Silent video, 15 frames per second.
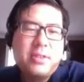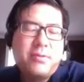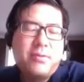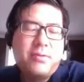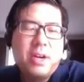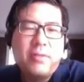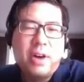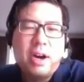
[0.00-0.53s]
A
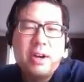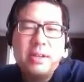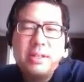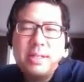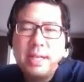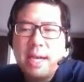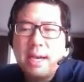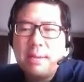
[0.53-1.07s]
friend of
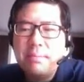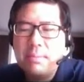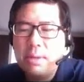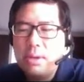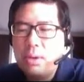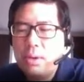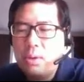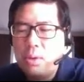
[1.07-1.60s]
ours
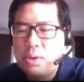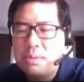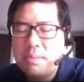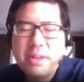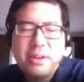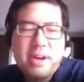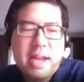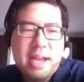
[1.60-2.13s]
whose
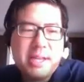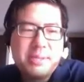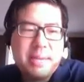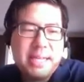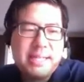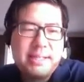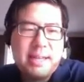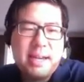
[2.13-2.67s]
mother has
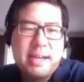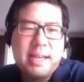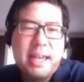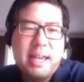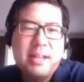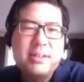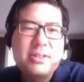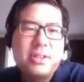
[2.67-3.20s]
metastatic
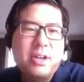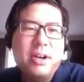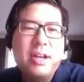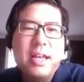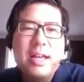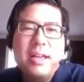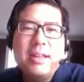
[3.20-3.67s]
cancer,